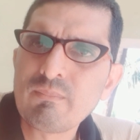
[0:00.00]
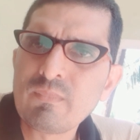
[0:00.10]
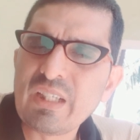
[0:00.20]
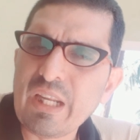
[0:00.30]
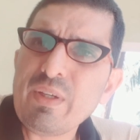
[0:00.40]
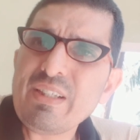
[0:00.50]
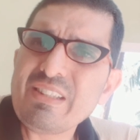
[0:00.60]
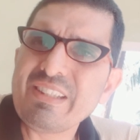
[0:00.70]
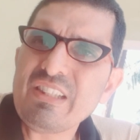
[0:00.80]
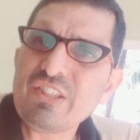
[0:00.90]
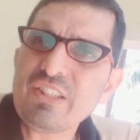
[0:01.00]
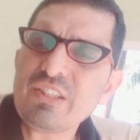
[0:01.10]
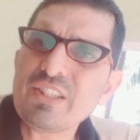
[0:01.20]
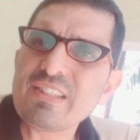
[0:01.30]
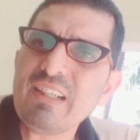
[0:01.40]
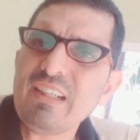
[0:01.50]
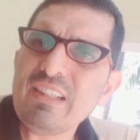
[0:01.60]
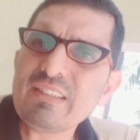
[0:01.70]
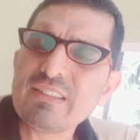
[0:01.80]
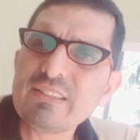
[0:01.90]
And when teachers
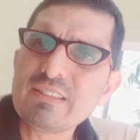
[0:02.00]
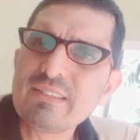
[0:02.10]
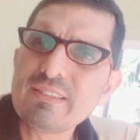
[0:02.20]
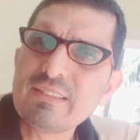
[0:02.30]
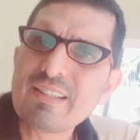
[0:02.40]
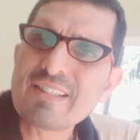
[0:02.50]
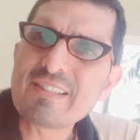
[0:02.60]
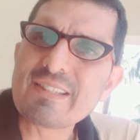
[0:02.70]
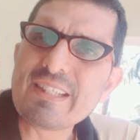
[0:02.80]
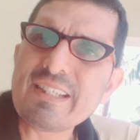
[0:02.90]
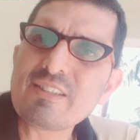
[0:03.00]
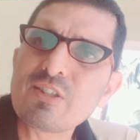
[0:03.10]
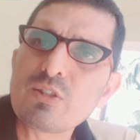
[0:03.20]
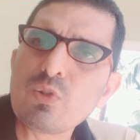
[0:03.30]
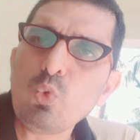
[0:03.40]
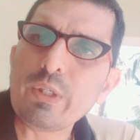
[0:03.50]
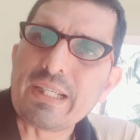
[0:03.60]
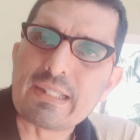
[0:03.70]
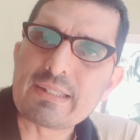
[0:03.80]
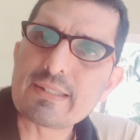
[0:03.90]
start seeing
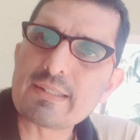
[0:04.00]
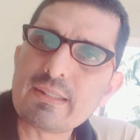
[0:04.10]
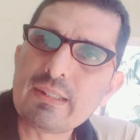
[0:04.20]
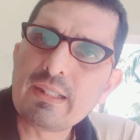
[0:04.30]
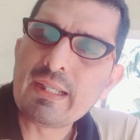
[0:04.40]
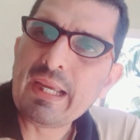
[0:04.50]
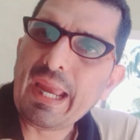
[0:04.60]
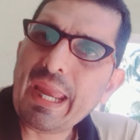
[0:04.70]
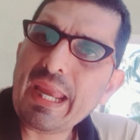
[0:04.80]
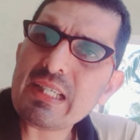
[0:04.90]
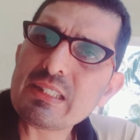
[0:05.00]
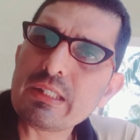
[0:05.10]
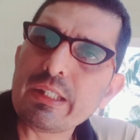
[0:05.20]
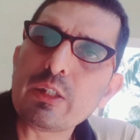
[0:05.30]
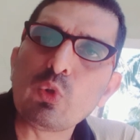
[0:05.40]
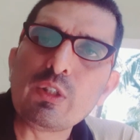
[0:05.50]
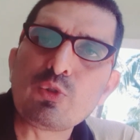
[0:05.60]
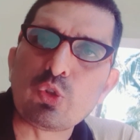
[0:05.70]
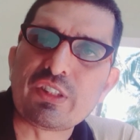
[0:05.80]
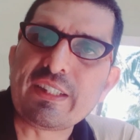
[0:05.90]
students as equal to
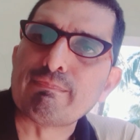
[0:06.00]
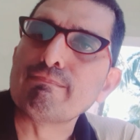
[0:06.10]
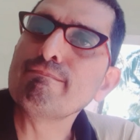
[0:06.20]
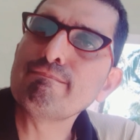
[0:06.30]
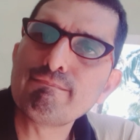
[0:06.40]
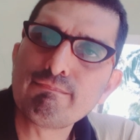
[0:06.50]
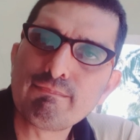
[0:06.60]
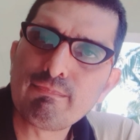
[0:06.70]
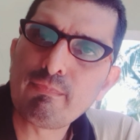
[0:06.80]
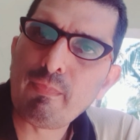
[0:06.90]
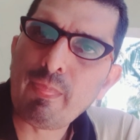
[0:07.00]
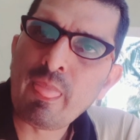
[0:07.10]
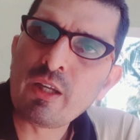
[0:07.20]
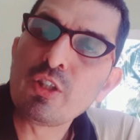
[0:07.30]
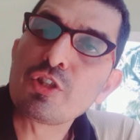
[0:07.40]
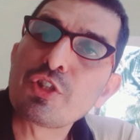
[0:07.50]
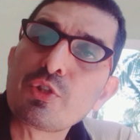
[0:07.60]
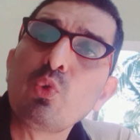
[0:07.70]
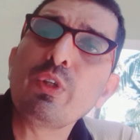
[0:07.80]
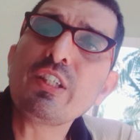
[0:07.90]
them,
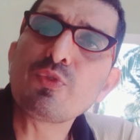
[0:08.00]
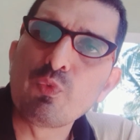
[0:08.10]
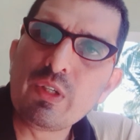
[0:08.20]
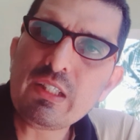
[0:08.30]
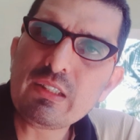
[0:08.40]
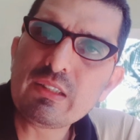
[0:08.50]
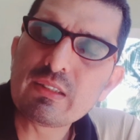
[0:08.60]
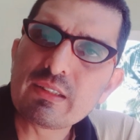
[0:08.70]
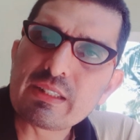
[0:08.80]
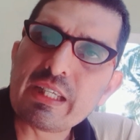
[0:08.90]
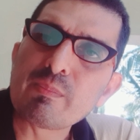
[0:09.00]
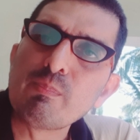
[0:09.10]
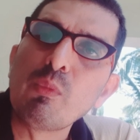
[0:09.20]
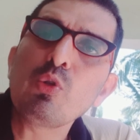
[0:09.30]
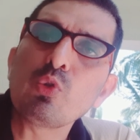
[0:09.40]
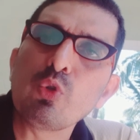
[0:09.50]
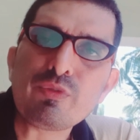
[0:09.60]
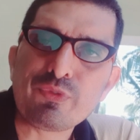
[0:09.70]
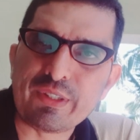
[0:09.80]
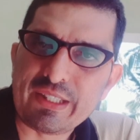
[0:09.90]
students will get more
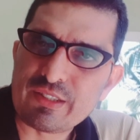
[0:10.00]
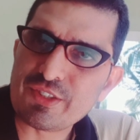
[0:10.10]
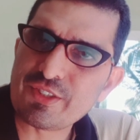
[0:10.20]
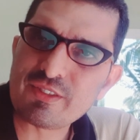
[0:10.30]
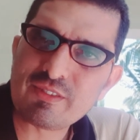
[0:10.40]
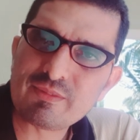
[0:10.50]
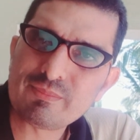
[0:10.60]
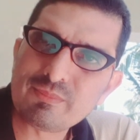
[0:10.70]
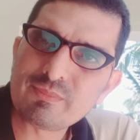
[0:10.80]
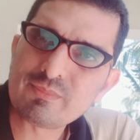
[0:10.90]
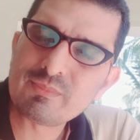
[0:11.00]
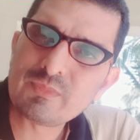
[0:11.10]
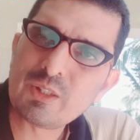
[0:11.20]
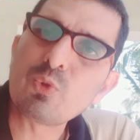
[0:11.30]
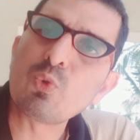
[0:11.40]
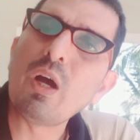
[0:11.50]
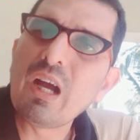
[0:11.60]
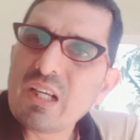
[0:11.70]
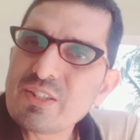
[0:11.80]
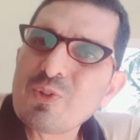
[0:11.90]
confidence to
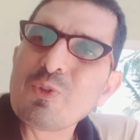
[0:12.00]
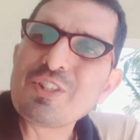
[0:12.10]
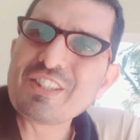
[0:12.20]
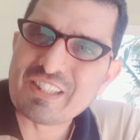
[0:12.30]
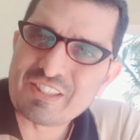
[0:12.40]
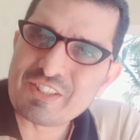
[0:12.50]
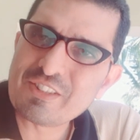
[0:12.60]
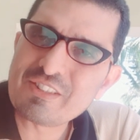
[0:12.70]
ask questions,